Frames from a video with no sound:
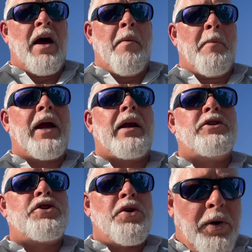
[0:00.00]
Make
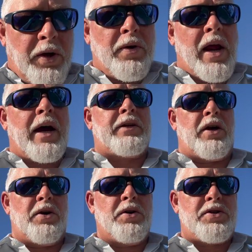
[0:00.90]
sure you like their
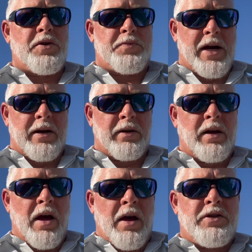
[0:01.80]
YouTube channel
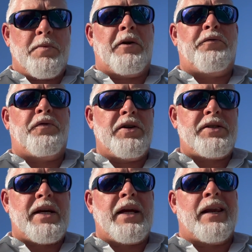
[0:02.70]
to be
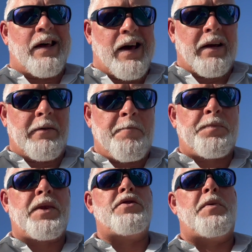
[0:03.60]
first in line
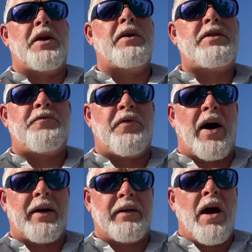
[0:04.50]
to be
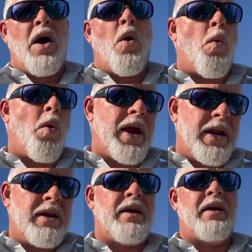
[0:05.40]
notified when